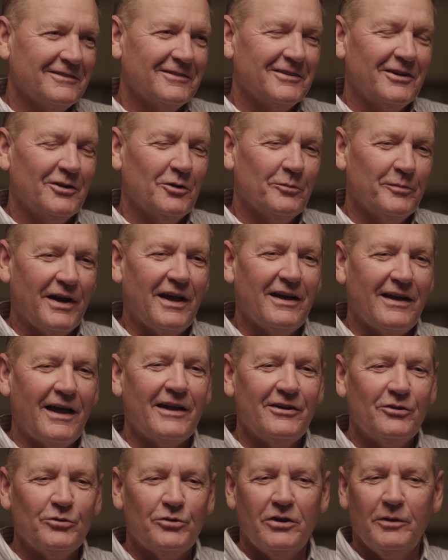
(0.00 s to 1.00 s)
but
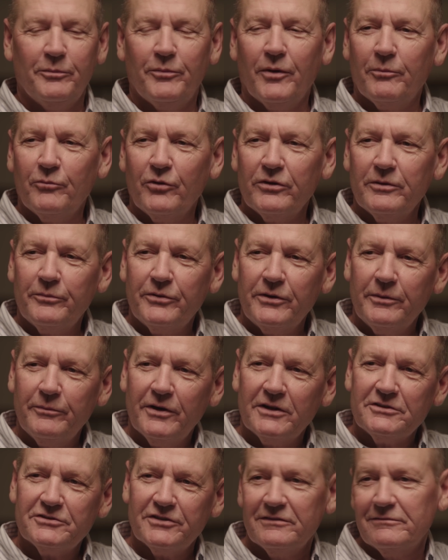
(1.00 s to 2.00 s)
I do keep up with him pretty
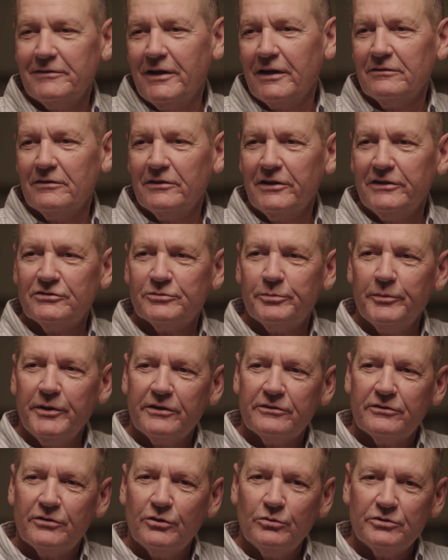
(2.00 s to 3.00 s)
much. And Lee
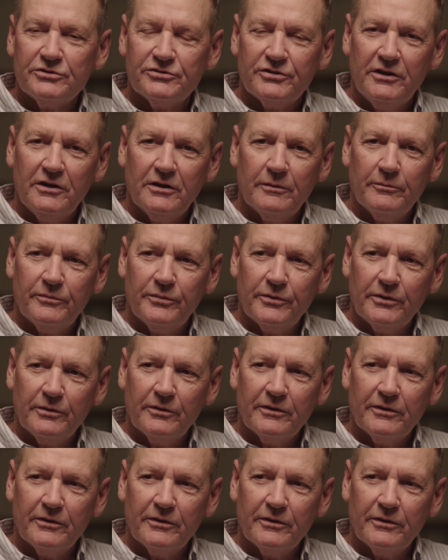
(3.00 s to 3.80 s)
Smith too, we see him pretty